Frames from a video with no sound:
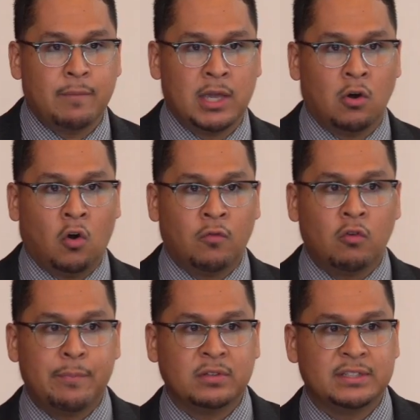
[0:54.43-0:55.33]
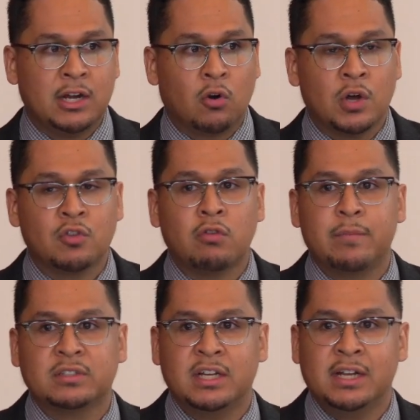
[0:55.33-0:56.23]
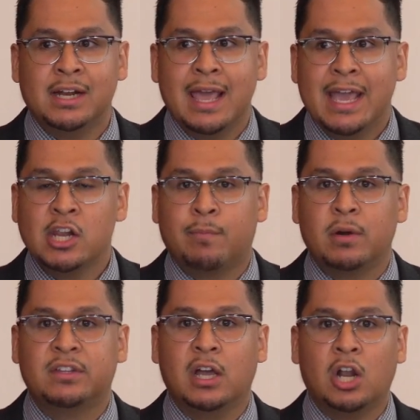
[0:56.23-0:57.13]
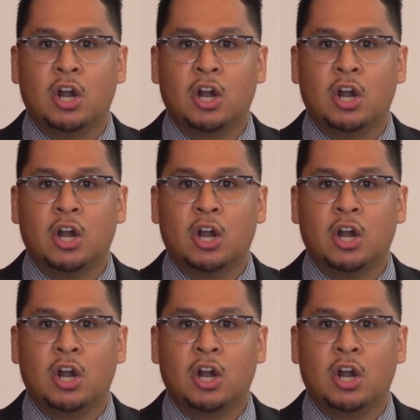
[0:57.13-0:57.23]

tools like math and statistics, uh, you know,